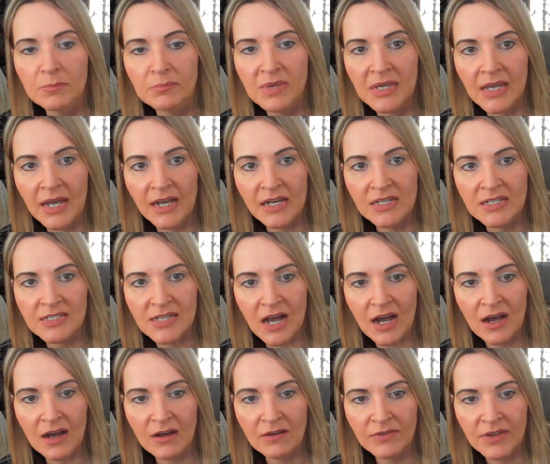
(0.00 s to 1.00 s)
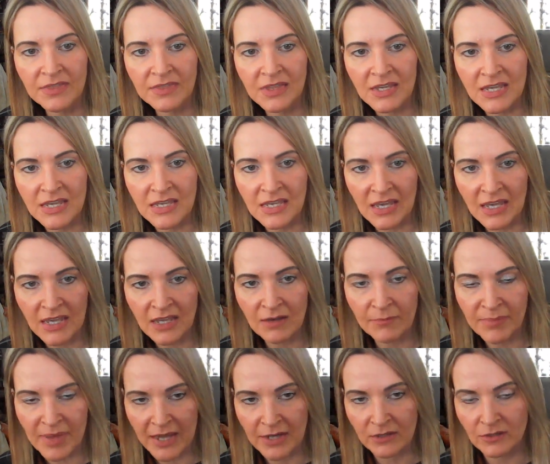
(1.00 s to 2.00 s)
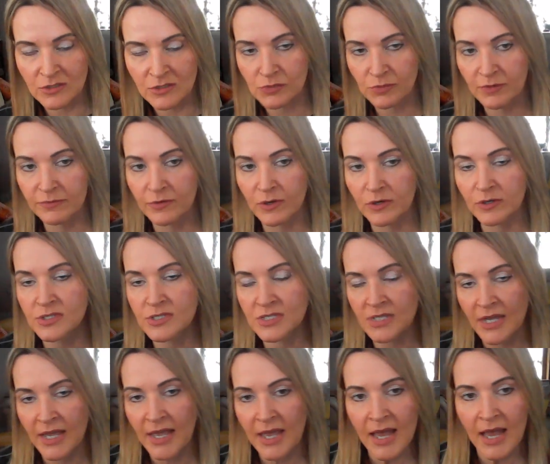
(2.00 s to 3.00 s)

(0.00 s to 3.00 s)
because of the King of Pentacles reversed.